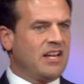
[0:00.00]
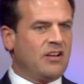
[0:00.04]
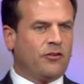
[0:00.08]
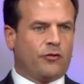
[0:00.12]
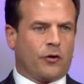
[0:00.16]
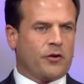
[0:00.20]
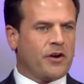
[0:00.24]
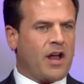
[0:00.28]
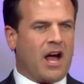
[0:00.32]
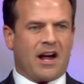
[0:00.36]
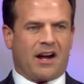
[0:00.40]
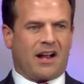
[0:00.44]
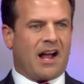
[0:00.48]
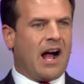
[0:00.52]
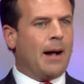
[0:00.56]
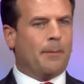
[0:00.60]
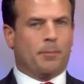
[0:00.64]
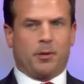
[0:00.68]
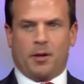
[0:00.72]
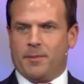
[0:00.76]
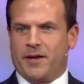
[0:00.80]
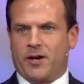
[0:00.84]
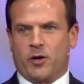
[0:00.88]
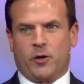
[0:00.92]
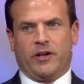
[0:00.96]
these are not
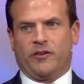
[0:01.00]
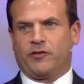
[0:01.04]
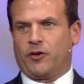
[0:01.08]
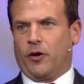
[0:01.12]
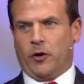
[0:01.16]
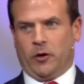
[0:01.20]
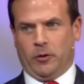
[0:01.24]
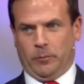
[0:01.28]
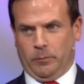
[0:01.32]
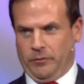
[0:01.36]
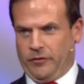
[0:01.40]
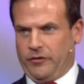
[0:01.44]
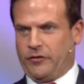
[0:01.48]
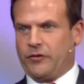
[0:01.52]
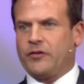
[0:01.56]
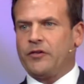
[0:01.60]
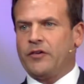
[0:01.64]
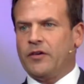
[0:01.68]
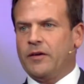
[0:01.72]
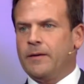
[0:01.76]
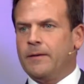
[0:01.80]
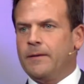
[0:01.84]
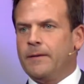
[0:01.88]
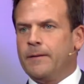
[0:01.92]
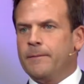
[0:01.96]
complimentary
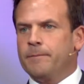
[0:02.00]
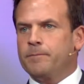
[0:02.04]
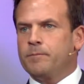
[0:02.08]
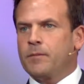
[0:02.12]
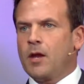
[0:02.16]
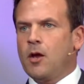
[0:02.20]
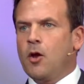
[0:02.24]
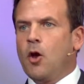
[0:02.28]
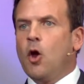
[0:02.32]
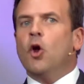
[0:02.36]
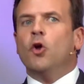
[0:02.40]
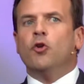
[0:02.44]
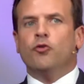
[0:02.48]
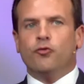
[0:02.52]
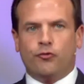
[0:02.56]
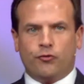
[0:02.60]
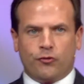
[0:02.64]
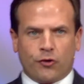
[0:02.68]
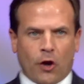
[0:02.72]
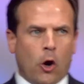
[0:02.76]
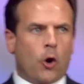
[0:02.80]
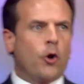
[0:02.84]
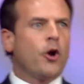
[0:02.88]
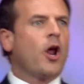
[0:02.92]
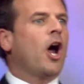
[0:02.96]
terms.
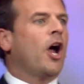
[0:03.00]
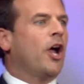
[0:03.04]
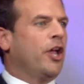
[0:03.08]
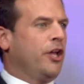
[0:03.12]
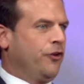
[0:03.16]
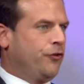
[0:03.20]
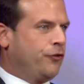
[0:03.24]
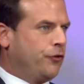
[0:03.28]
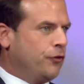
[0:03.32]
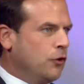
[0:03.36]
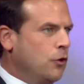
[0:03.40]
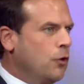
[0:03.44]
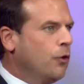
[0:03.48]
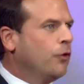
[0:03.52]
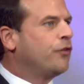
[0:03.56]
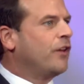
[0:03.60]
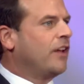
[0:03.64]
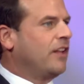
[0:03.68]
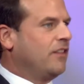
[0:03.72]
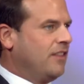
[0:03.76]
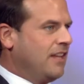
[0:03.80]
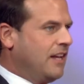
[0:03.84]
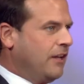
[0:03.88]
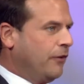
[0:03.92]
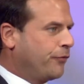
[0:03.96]
Jonah is
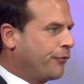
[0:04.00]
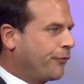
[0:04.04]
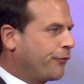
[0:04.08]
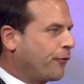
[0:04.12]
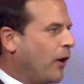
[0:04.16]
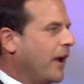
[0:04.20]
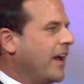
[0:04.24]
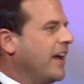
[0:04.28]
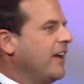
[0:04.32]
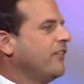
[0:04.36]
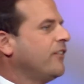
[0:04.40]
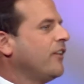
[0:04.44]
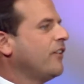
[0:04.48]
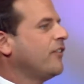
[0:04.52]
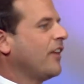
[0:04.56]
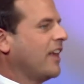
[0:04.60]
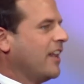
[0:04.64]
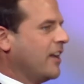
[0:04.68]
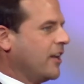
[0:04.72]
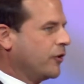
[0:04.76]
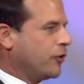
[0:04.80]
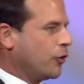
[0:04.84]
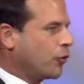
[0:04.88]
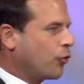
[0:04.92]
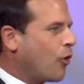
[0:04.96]
using these phrases
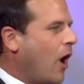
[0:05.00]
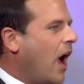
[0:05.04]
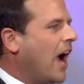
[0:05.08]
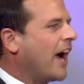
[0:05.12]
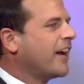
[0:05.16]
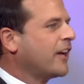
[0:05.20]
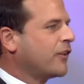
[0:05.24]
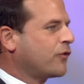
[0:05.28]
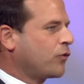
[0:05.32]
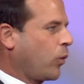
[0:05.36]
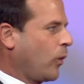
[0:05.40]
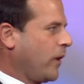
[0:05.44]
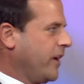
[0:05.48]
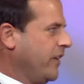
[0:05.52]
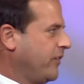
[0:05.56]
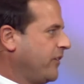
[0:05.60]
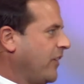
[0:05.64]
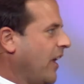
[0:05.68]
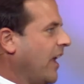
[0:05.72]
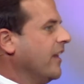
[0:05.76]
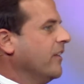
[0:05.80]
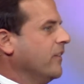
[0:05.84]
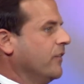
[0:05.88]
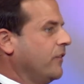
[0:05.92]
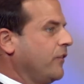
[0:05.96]
in a derogatory
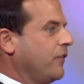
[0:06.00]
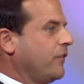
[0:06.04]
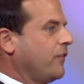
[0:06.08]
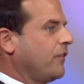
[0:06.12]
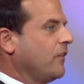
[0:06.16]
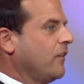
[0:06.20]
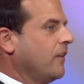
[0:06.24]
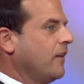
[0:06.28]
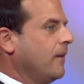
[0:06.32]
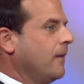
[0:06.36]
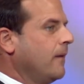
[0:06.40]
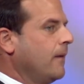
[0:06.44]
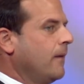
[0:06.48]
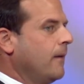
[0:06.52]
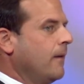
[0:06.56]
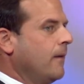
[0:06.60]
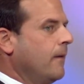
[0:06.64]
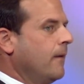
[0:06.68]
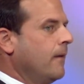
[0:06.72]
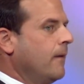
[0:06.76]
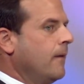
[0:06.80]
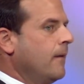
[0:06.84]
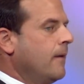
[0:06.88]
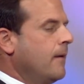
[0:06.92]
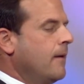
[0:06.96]
sense.
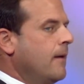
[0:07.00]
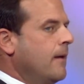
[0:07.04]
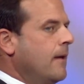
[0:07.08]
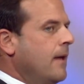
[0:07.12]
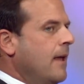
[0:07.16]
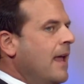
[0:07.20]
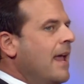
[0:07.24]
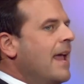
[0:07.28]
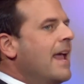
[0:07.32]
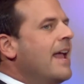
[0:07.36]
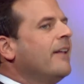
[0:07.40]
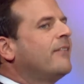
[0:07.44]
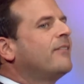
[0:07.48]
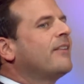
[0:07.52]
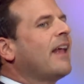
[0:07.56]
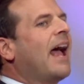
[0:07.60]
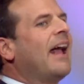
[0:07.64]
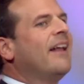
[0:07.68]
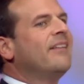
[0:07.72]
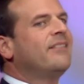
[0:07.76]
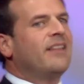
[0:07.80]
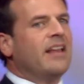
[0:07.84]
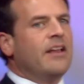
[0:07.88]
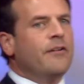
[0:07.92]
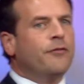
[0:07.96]
It's
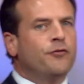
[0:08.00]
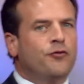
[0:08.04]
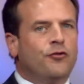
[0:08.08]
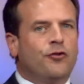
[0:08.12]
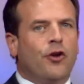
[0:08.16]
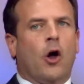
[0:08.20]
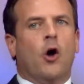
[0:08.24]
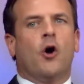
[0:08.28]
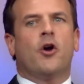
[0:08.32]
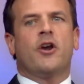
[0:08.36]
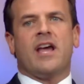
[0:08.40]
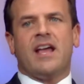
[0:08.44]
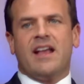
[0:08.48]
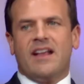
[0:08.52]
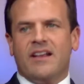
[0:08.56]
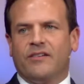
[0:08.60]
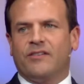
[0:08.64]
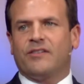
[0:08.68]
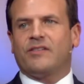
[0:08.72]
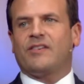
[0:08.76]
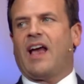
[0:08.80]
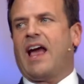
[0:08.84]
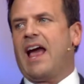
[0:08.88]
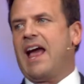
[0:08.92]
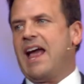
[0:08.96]
as if Jonah is
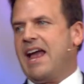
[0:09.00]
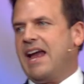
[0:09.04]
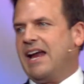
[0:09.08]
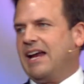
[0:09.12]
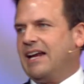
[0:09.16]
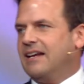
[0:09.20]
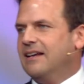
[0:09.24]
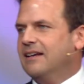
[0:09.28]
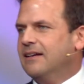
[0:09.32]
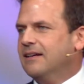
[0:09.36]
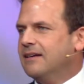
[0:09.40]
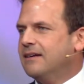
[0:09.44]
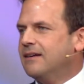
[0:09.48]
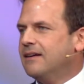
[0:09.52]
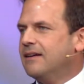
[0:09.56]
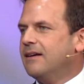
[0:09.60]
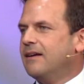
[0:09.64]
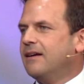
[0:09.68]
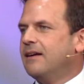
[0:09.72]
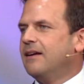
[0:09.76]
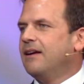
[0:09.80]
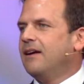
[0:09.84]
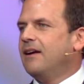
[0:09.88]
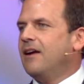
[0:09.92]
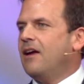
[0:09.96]
saying,
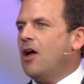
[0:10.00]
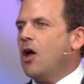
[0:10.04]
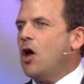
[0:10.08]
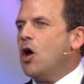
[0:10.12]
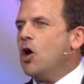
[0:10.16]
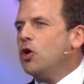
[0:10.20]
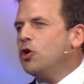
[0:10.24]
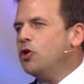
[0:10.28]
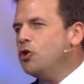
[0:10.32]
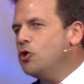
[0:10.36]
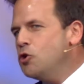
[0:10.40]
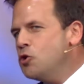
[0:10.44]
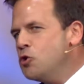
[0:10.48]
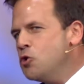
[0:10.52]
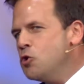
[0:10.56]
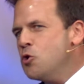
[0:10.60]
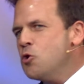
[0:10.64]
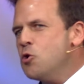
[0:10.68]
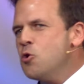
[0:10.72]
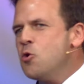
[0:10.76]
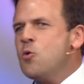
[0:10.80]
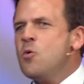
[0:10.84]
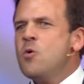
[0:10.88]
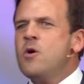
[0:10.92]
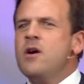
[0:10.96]

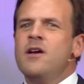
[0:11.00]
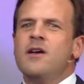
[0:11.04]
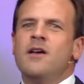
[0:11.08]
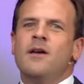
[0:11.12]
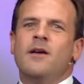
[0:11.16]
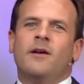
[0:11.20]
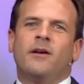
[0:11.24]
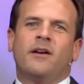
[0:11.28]
You